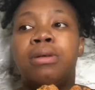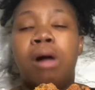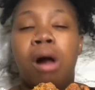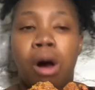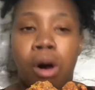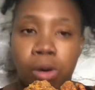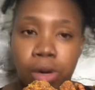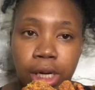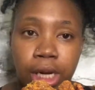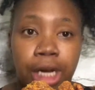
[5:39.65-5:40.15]

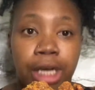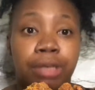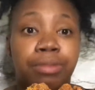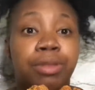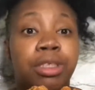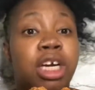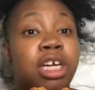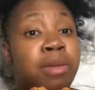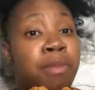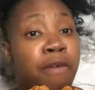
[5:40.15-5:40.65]
okay.
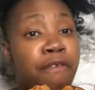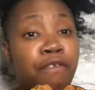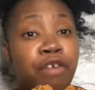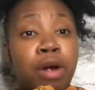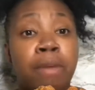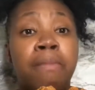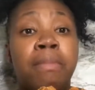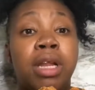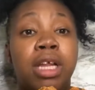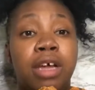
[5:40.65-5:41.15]
Because I'm a
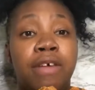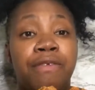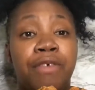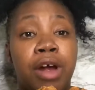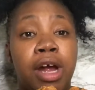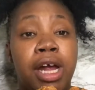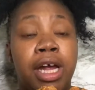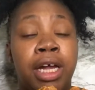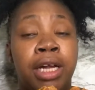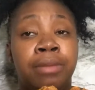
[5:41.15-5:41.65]
firm believer
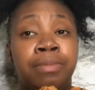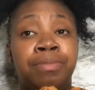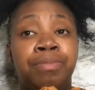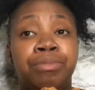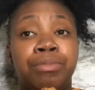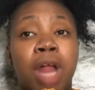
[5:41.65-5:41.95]
in,